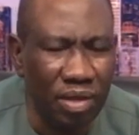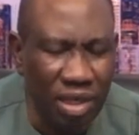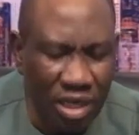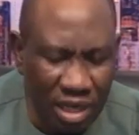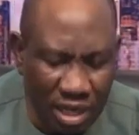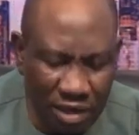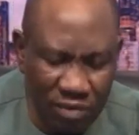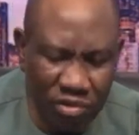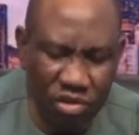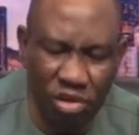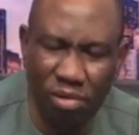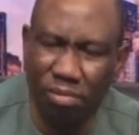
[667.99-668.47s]

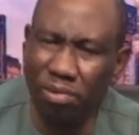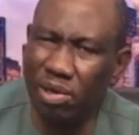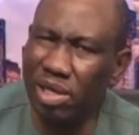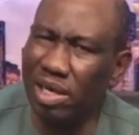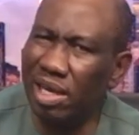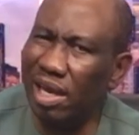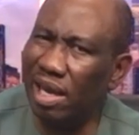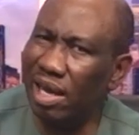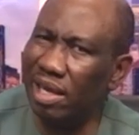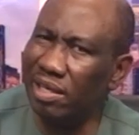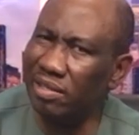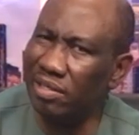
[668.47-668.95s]
If somebody
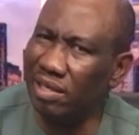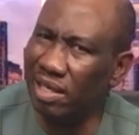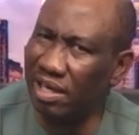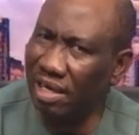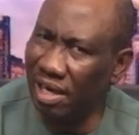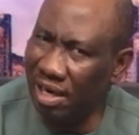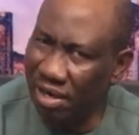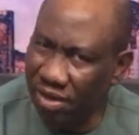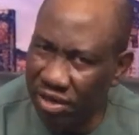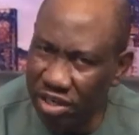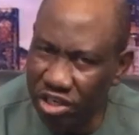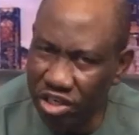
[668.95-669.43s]
has
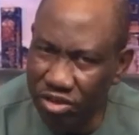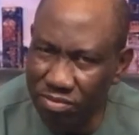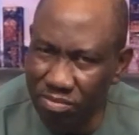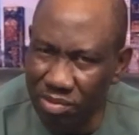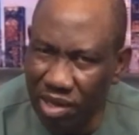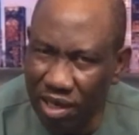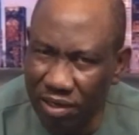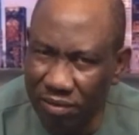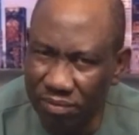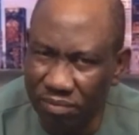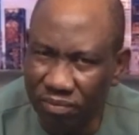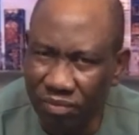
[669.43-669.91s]

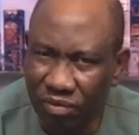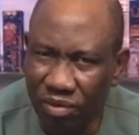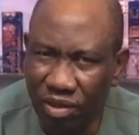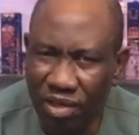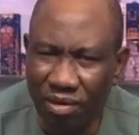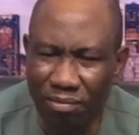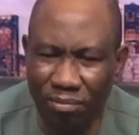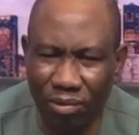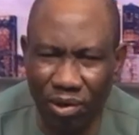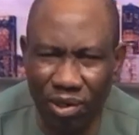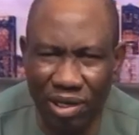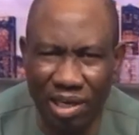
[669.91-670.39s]
charisma
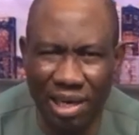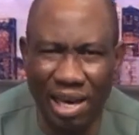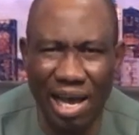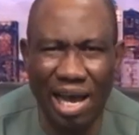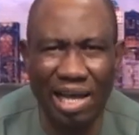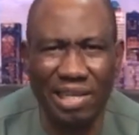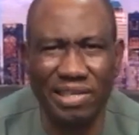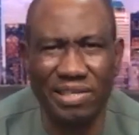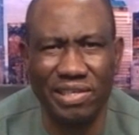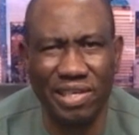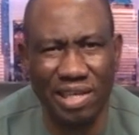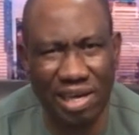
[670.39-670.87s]
but
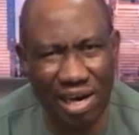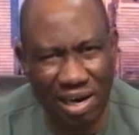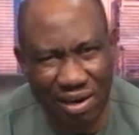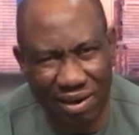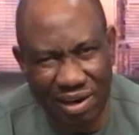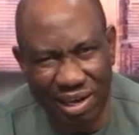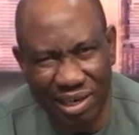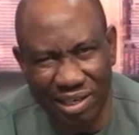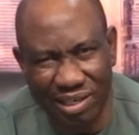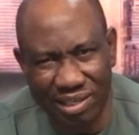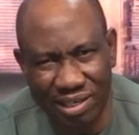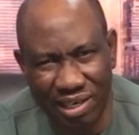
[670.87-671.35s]
lacks
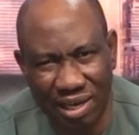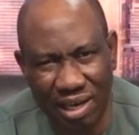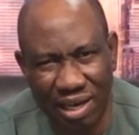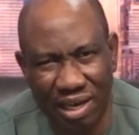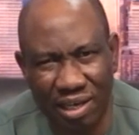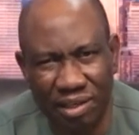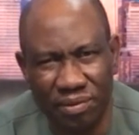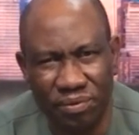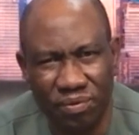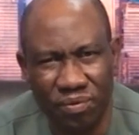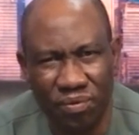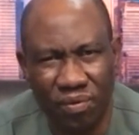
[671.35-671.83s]
character,